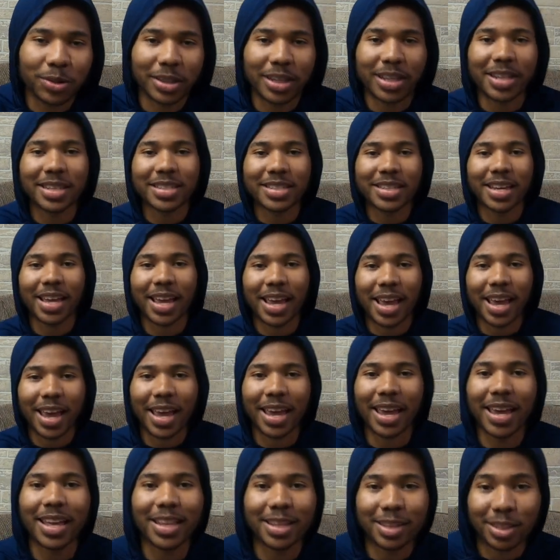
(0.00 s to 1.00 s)
the N C double
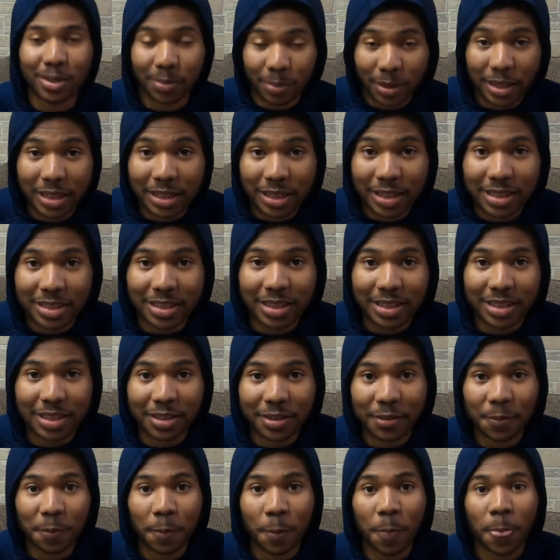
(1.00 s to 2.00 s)
A eligibility
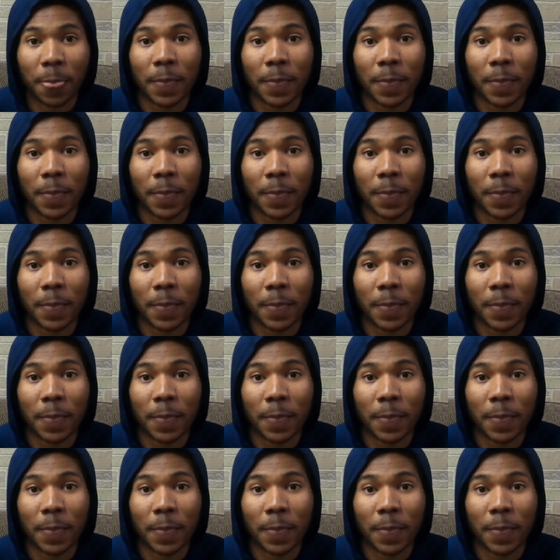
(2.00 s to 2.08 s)
center,